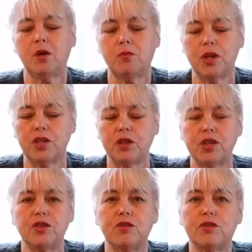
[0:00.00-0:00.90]
what you
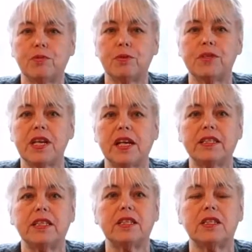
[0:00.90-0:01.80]
can do to
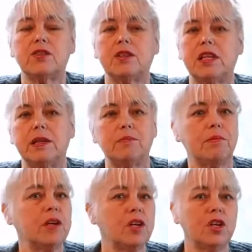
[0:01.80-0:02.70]
protect it, to keep
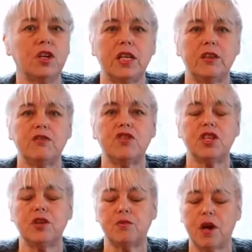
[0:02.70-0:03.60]
good
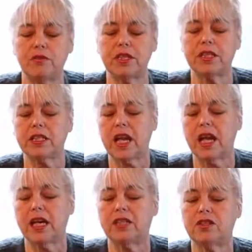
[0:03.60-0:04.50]
energy around it,
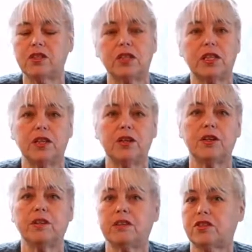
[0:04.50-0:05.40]
and to
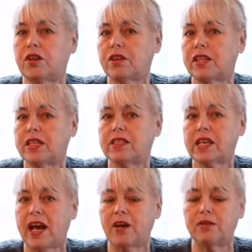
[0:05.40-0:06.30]
clear dark
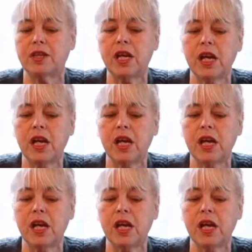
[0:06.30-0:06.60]
things out.